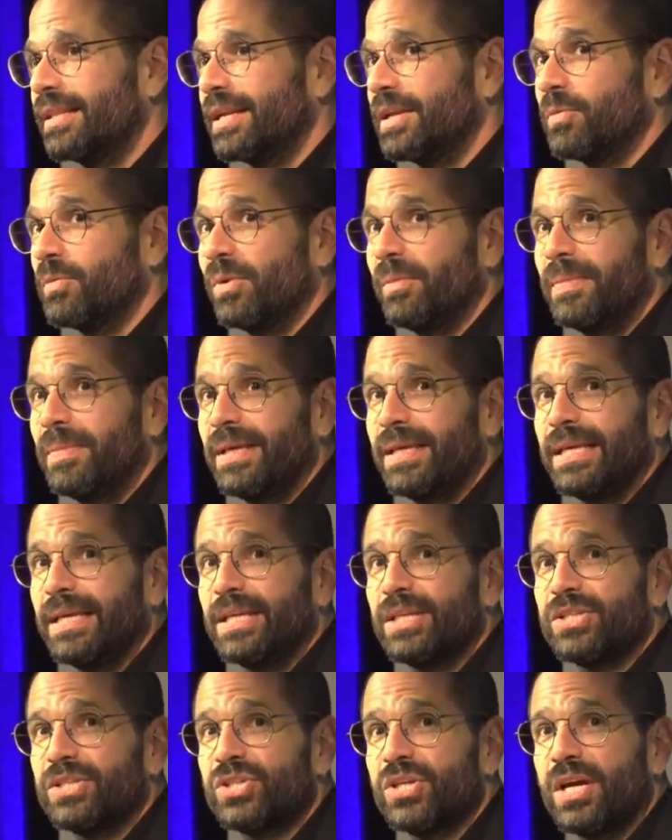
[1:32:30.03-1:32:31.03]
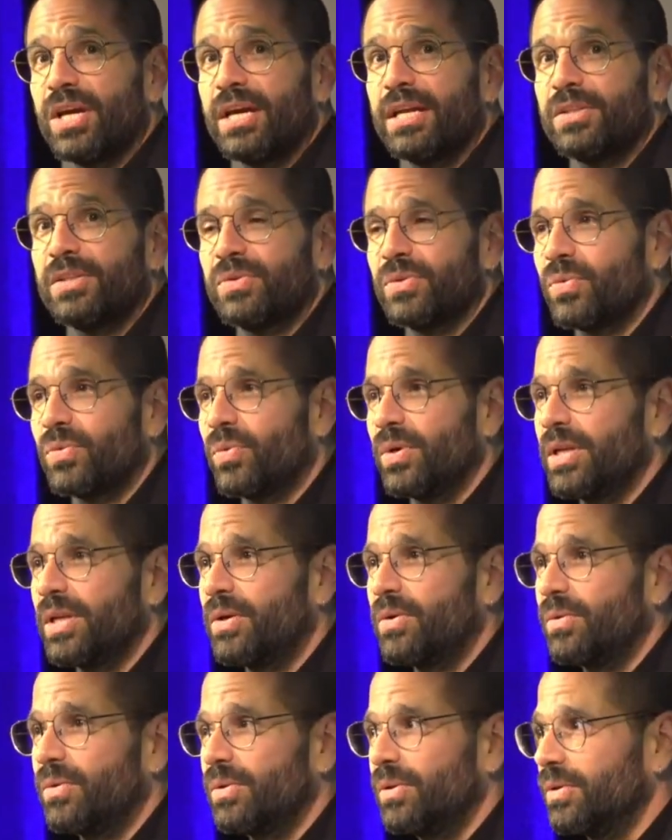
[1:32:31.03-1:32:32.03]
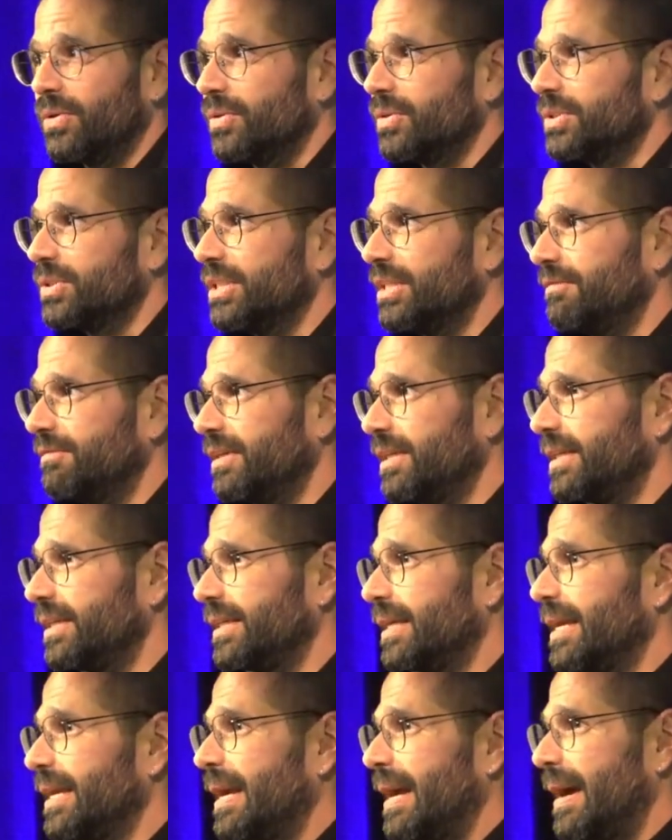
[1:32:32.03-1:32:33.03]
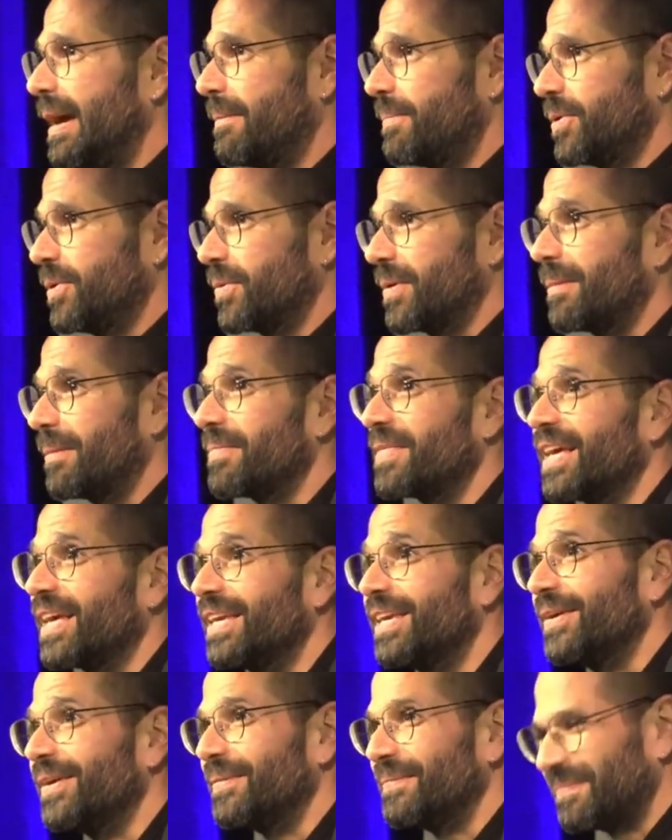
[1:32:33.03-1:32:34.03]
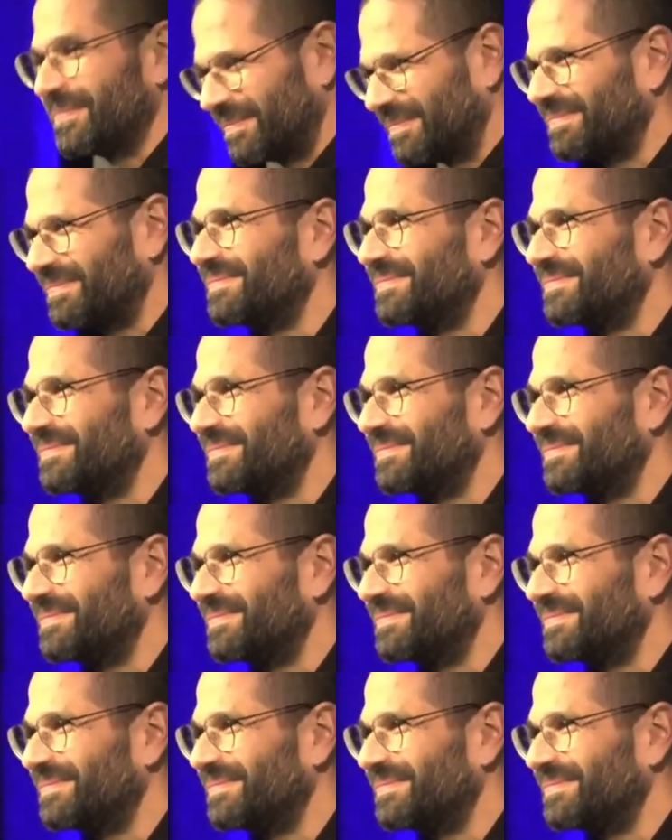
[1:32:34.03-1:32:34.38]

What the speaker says: Then it will be shared through Critical Law TV program. Thank you.